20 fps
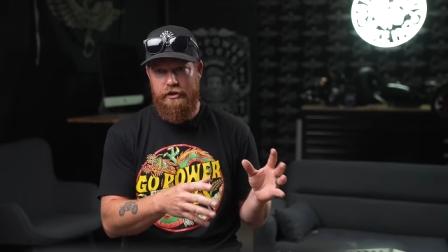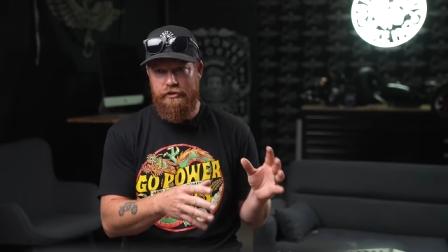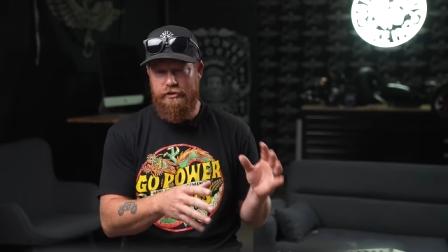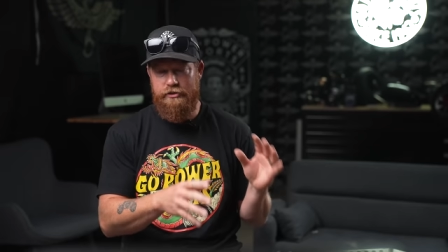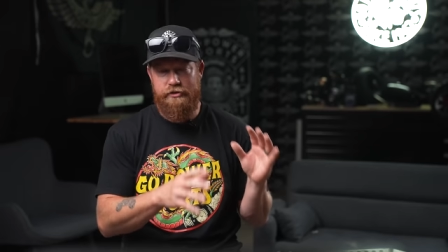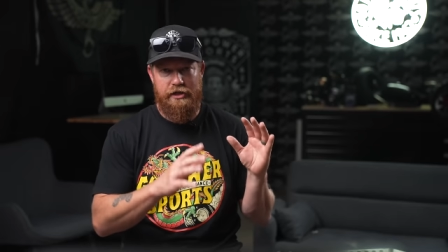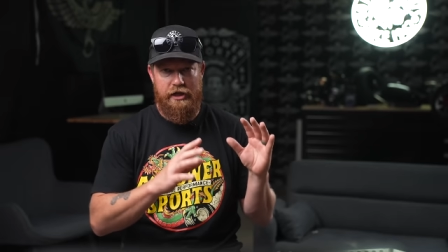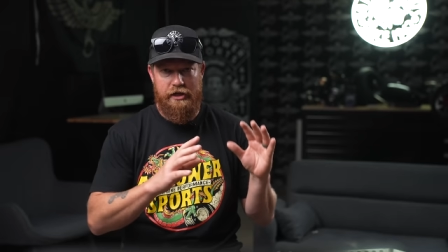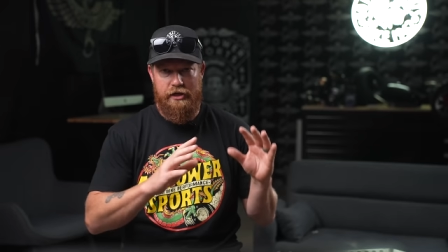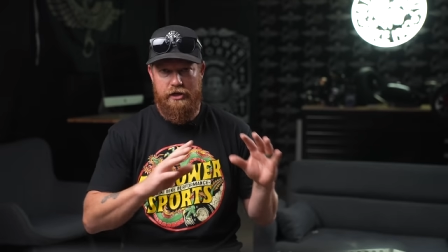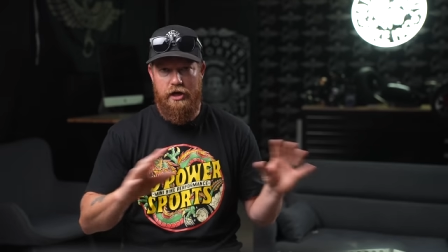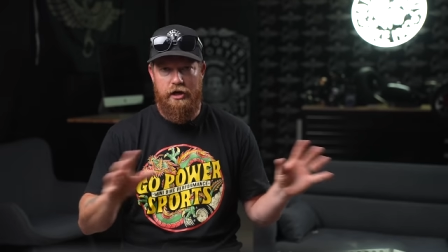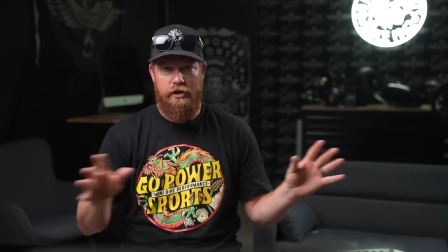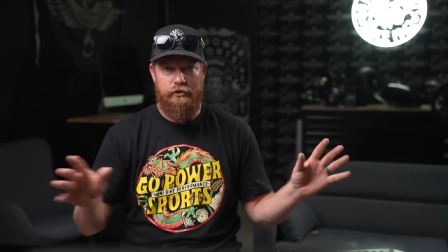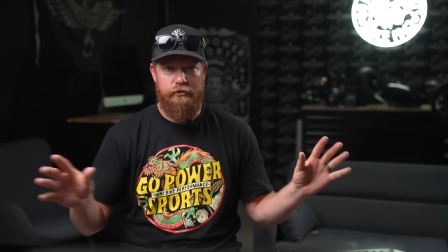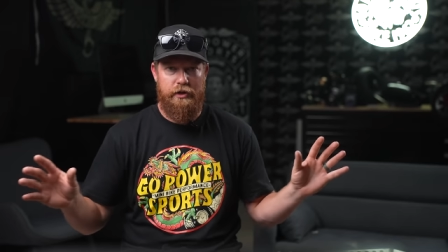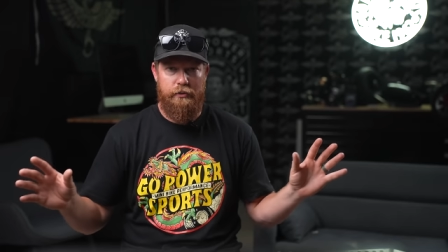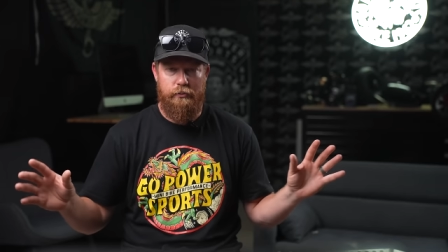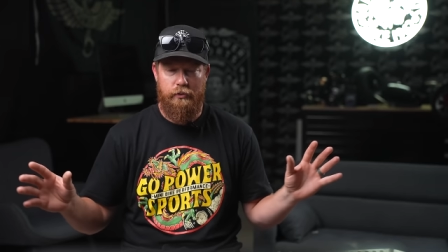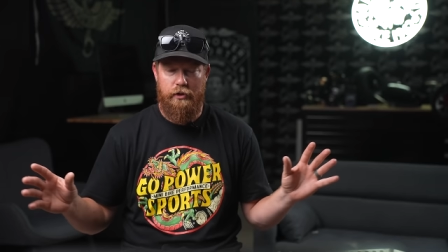Just like
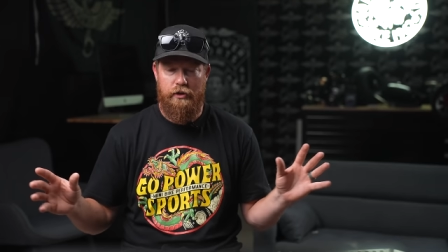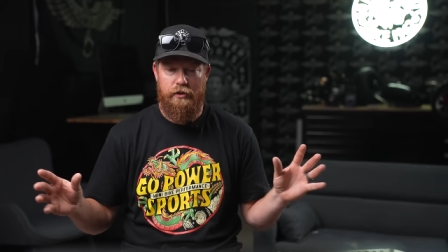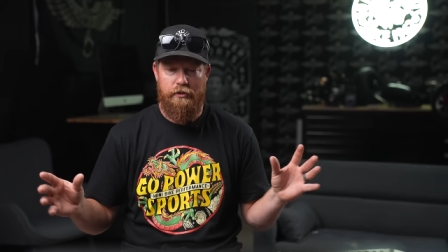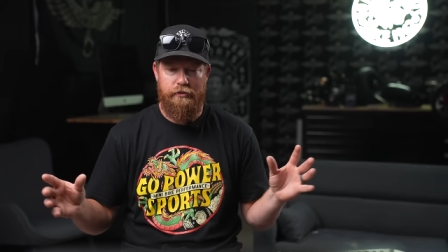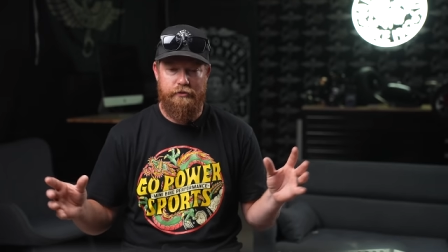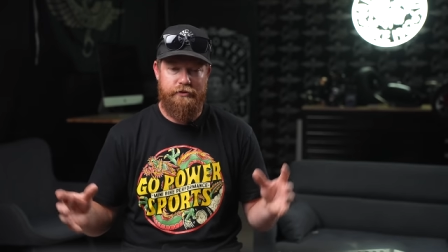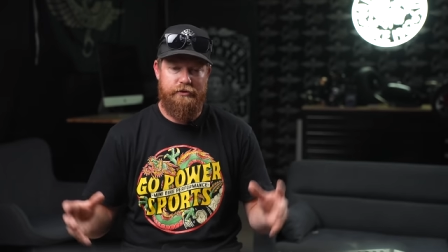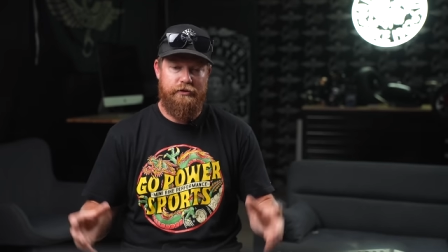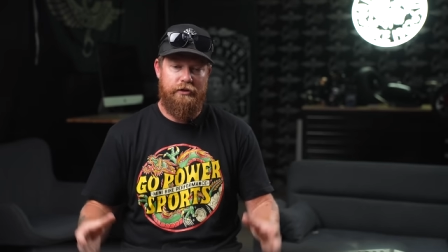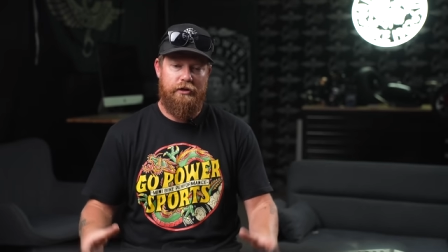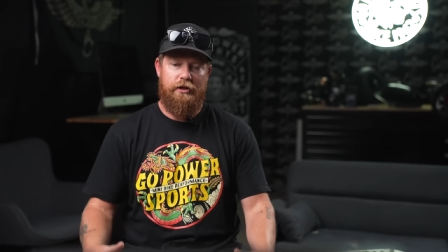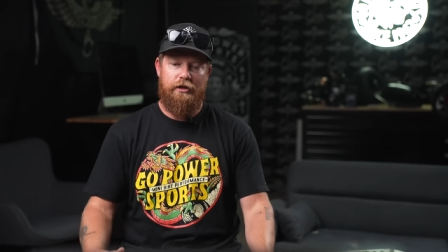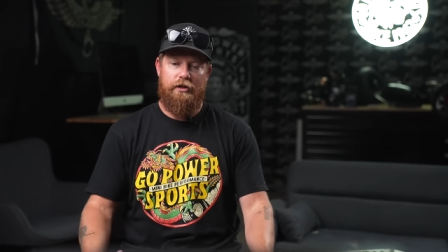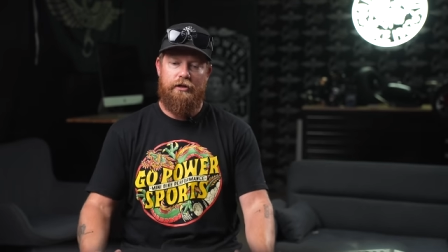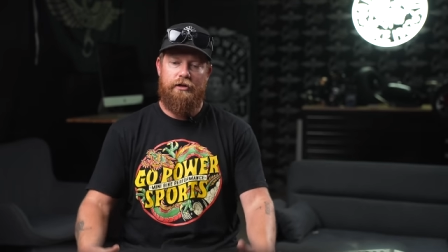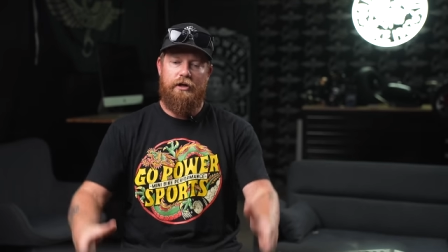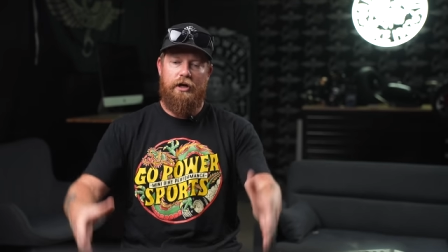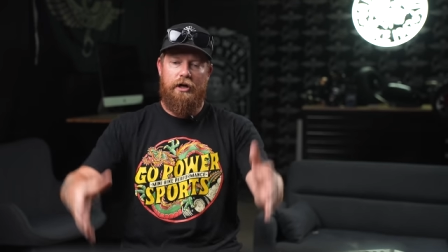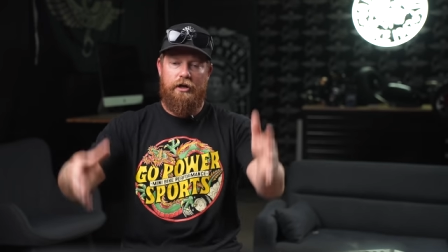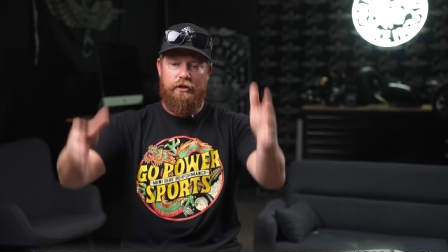concrete walls,
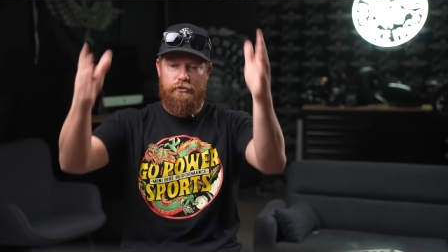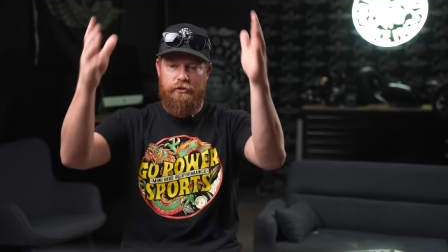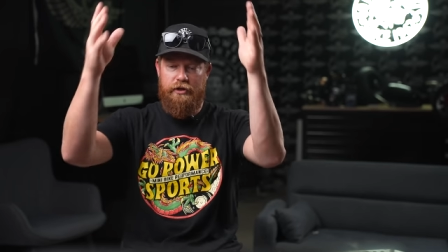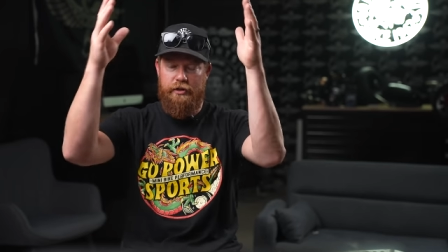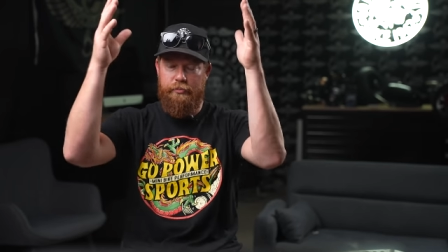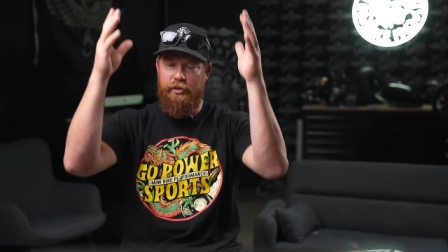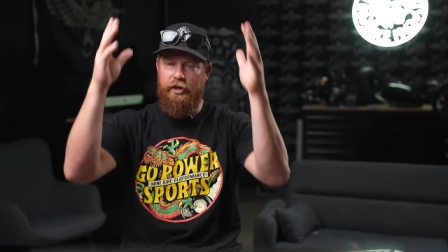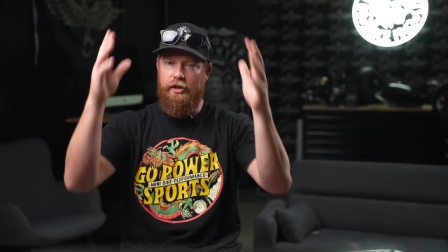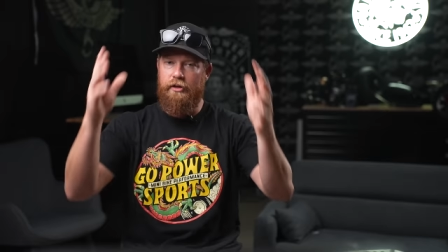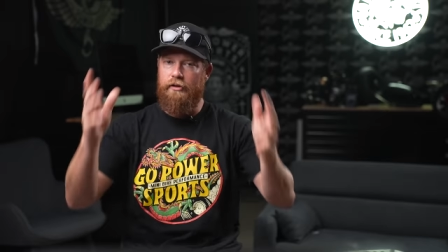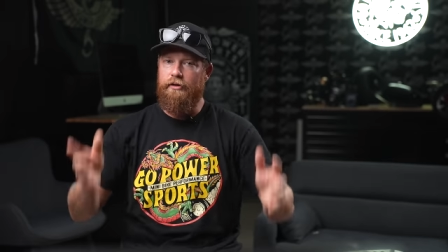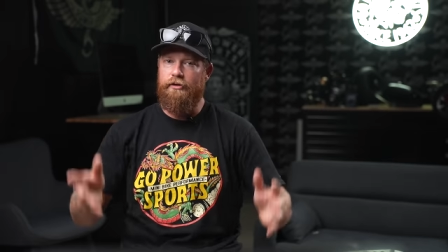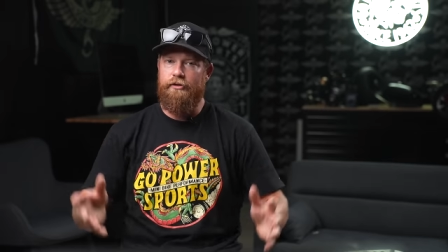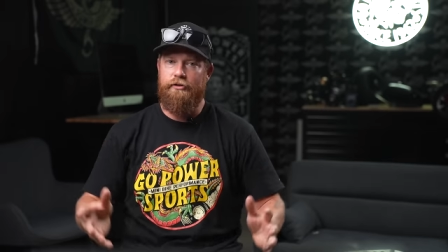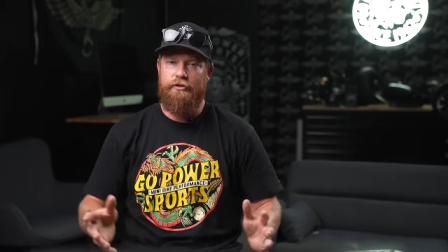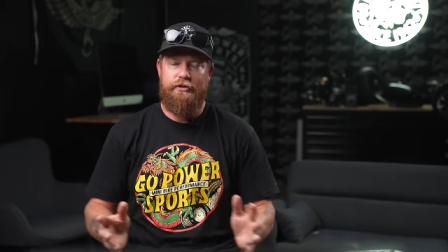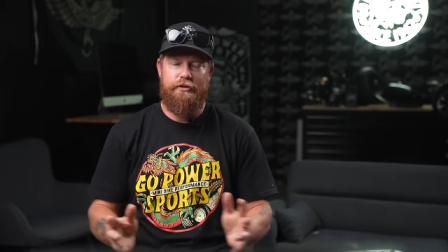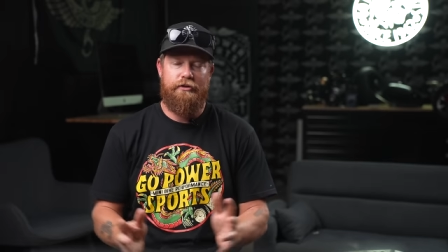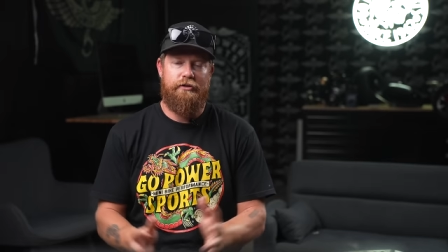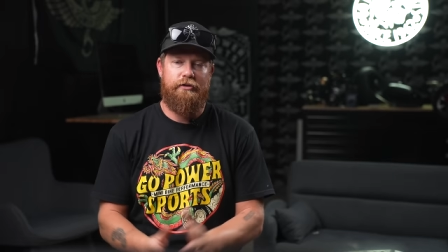concrete
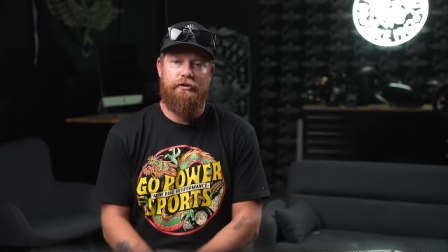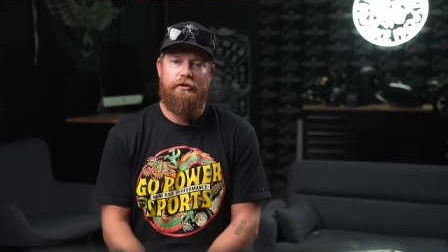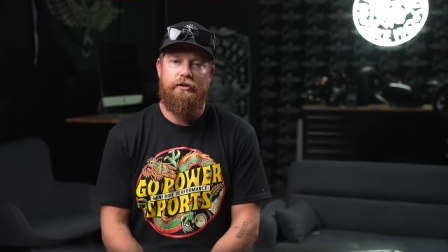pillars.